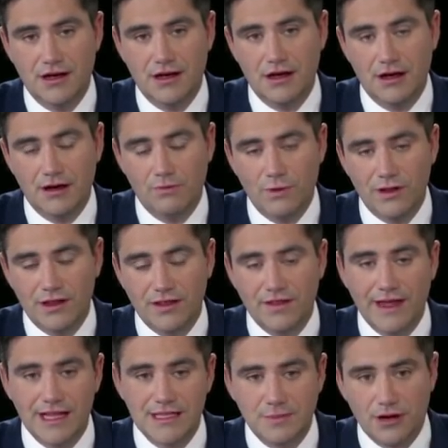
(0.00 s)
whether
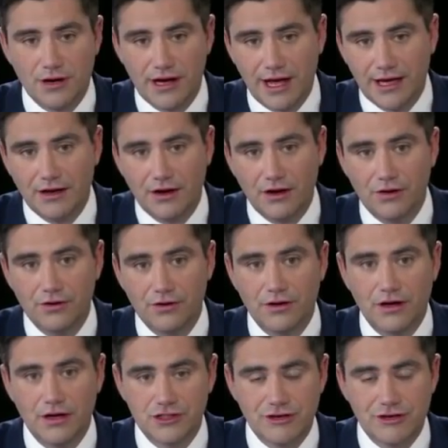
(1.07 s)
that's by
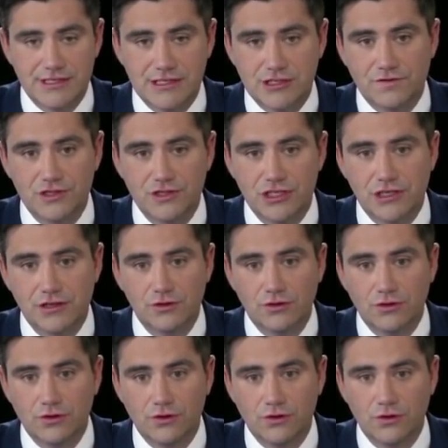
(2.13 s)
echo, transesophageal
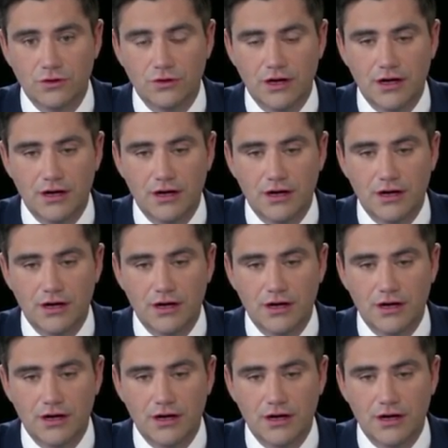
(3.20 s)
or